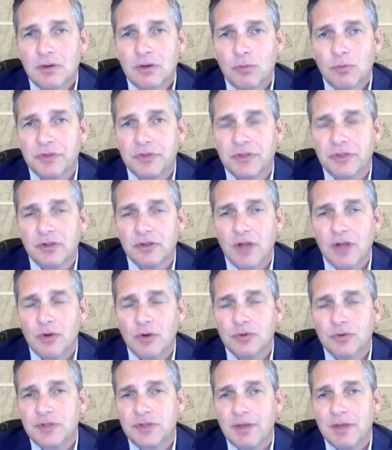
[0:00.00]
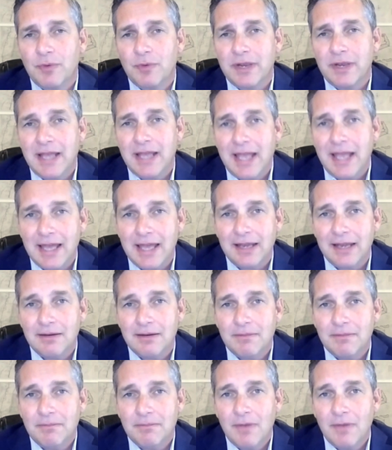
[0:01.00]
with the lows that we hit
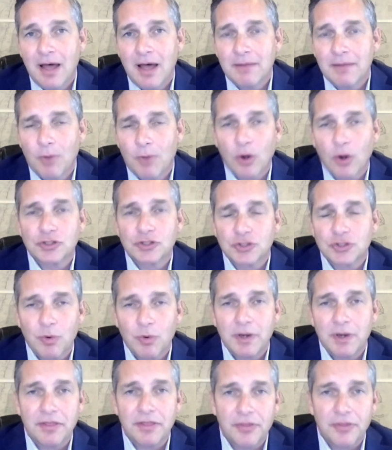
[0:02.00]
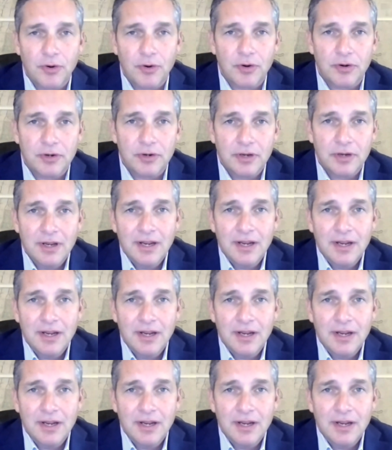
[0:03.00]
on March 23rd.